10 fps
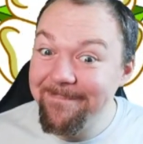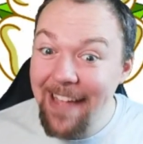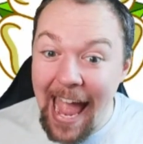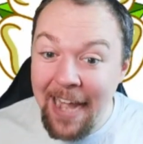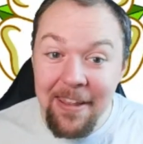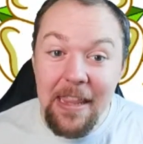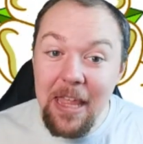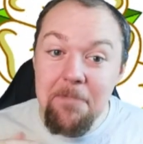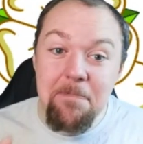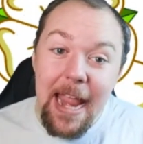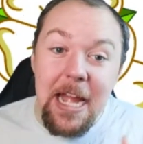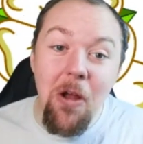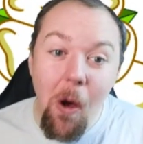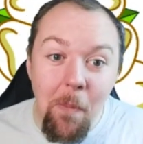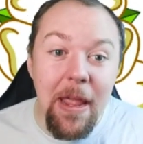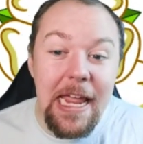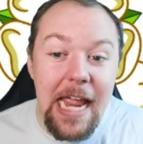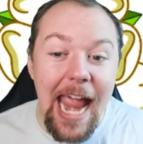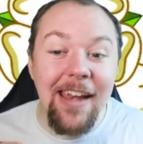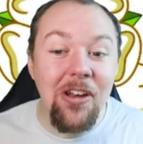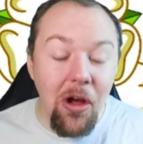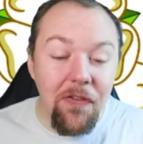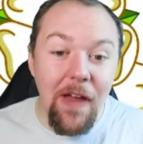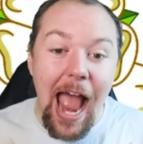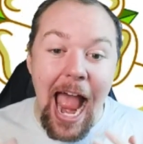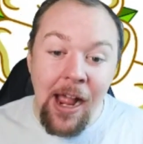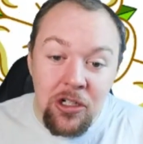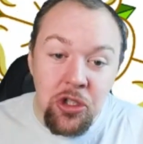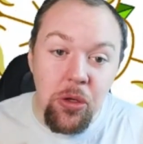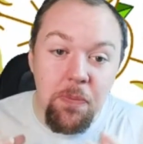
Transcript: And that there may not be enough actual